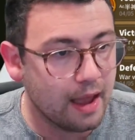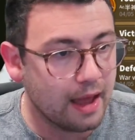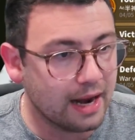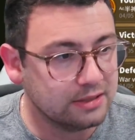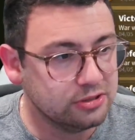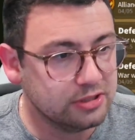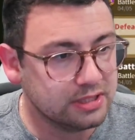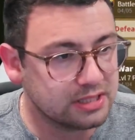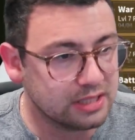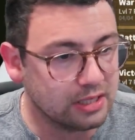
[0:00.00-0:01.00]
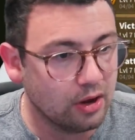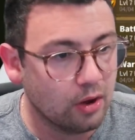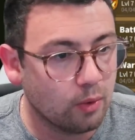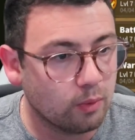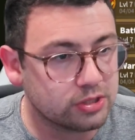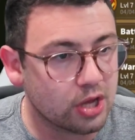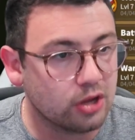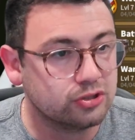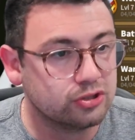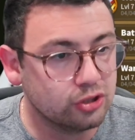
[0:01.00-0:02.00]
and as you can see, was
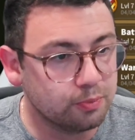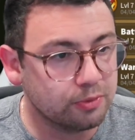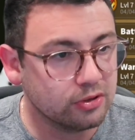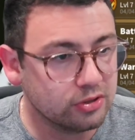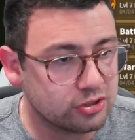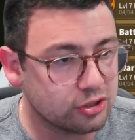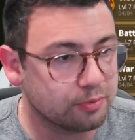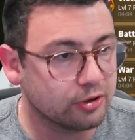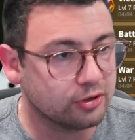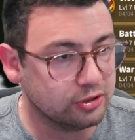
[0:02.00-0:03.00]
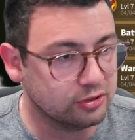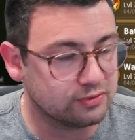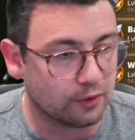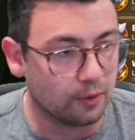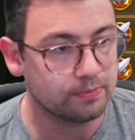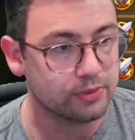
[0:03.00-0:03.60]
super, super useful.